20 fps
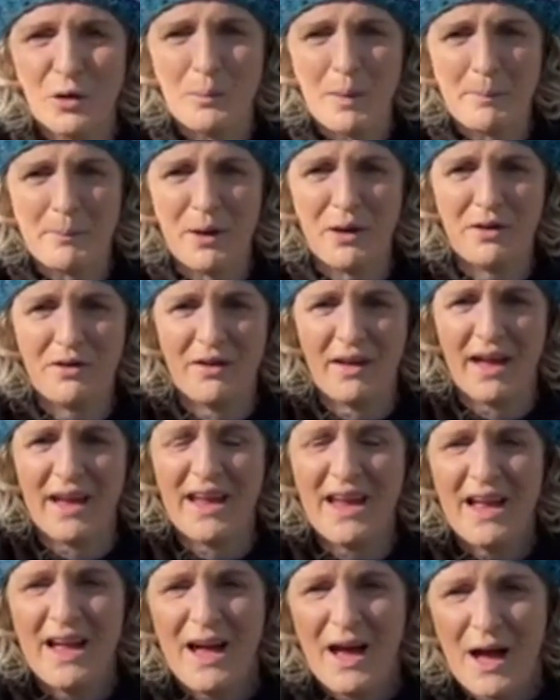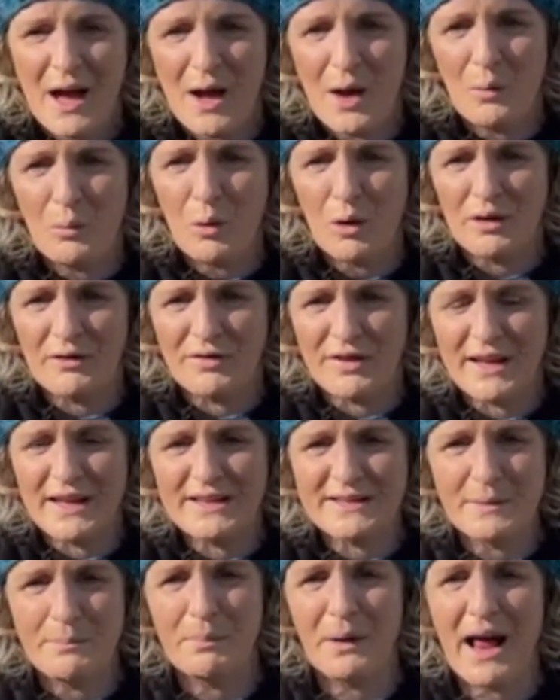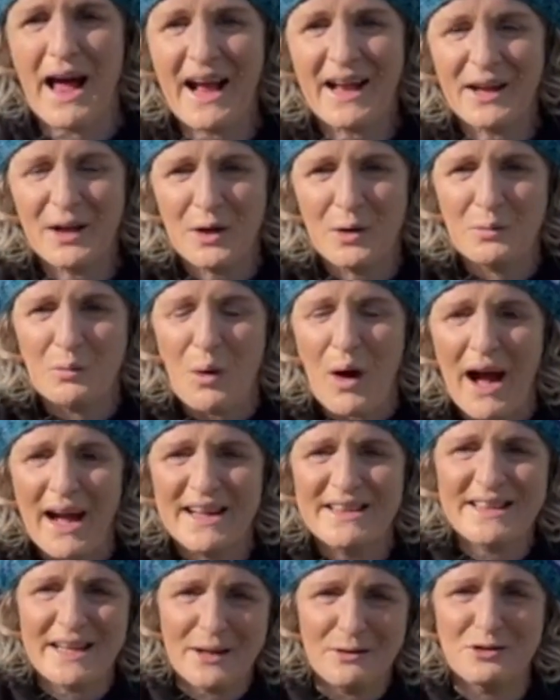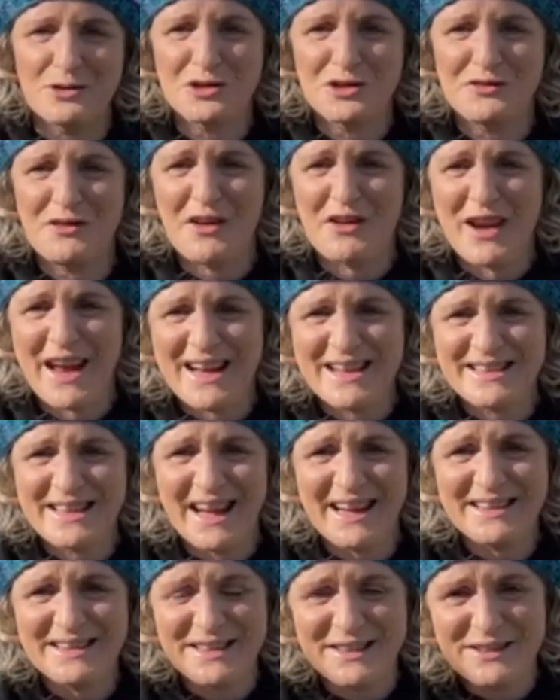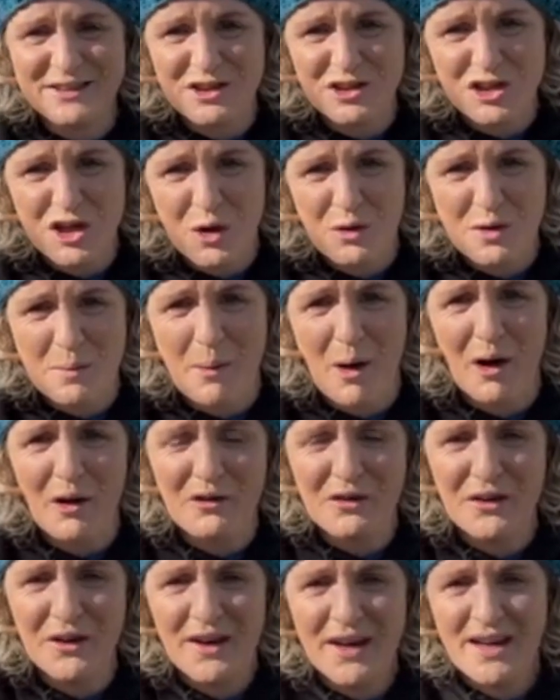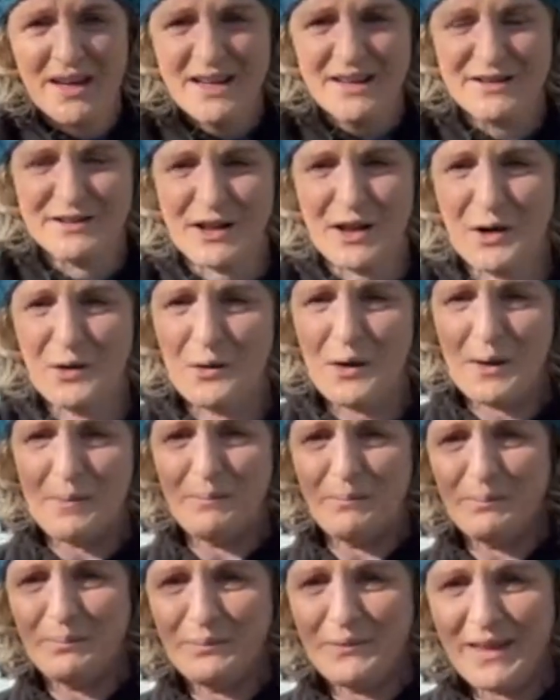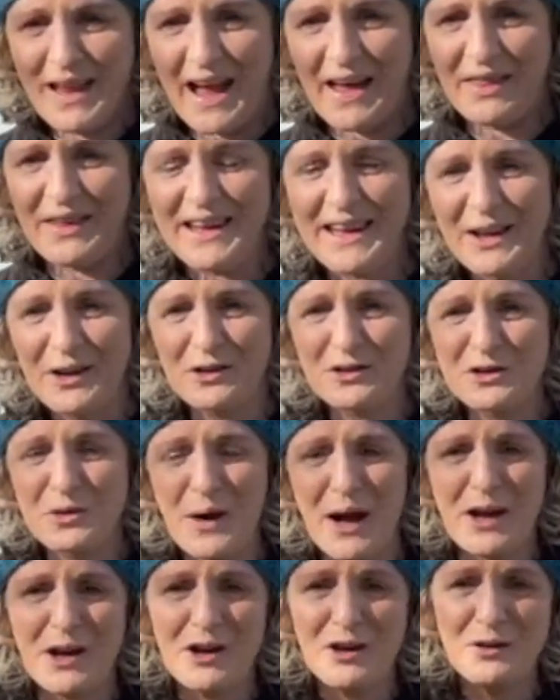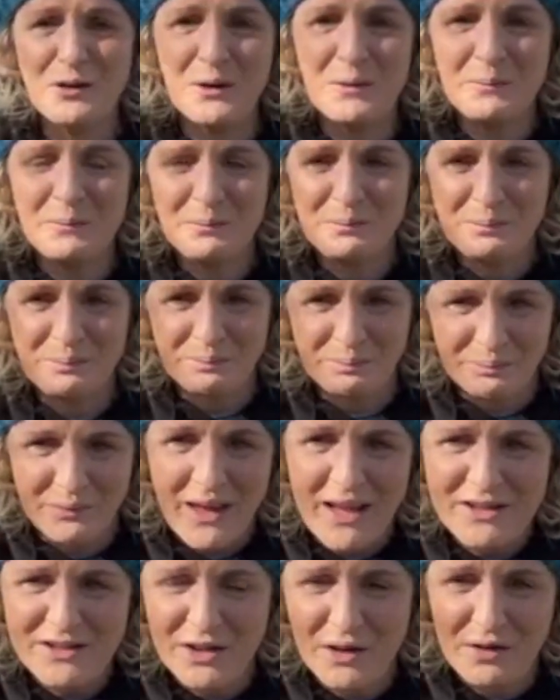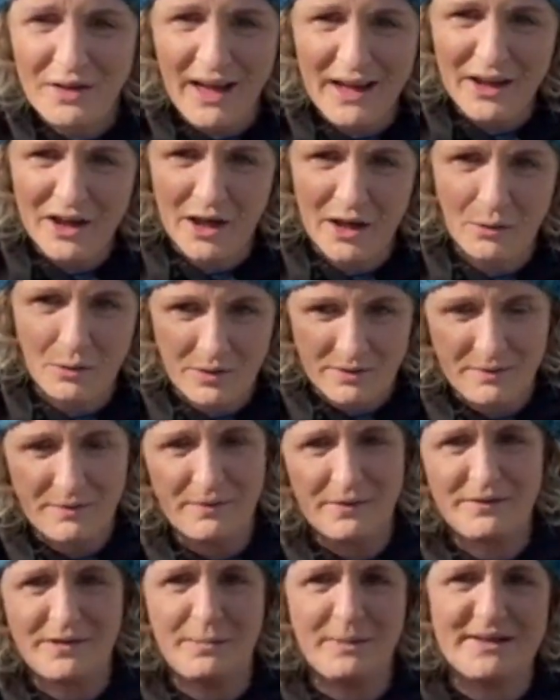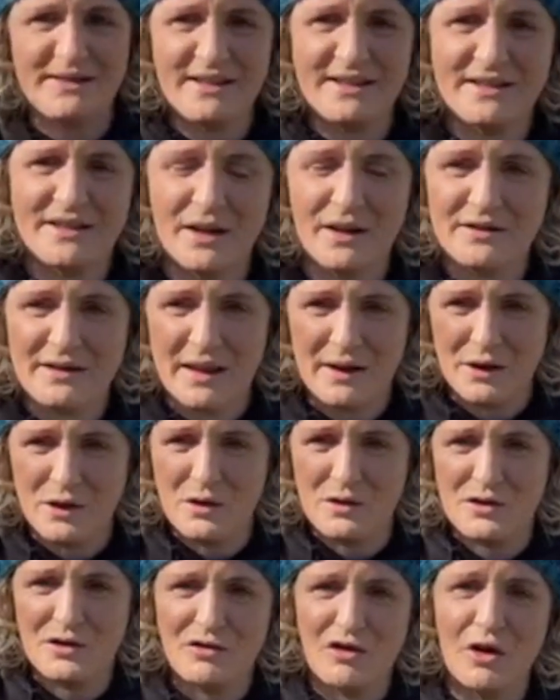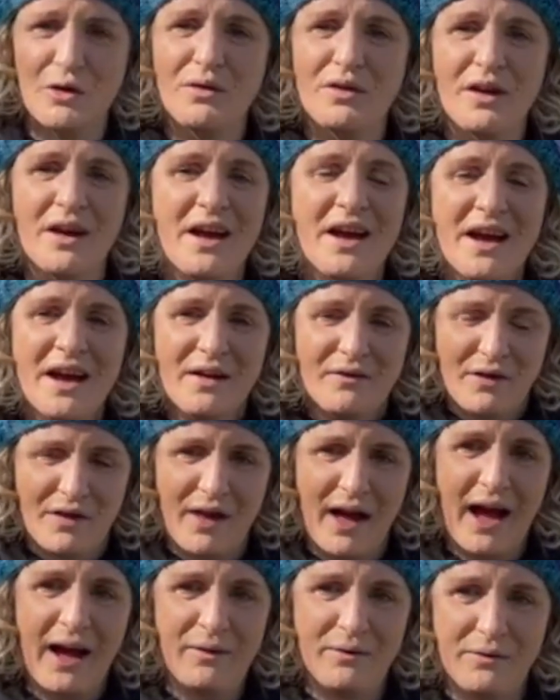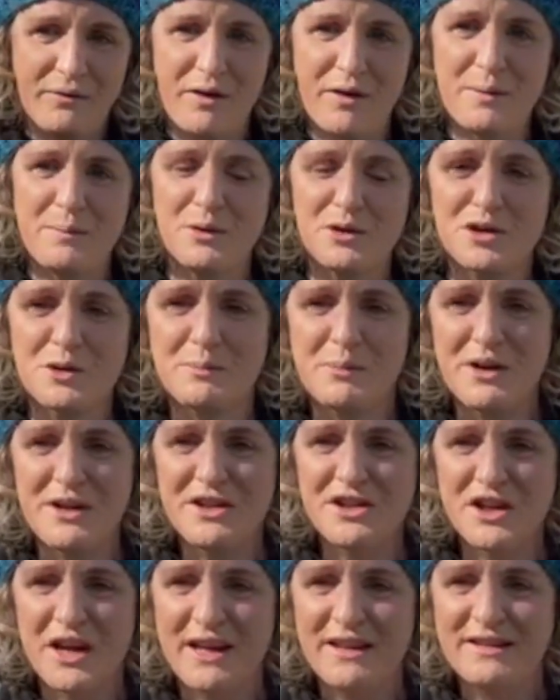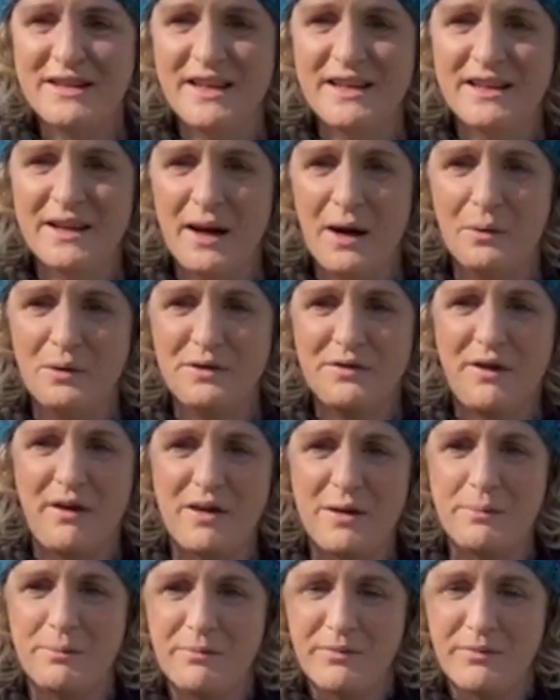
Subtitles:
my birthday, one of these in black and white, and I was just very excited to show them off. So I think it looks quite cool. So thank you to my sister, thank you to Ruth for that, very much appreciated. I was very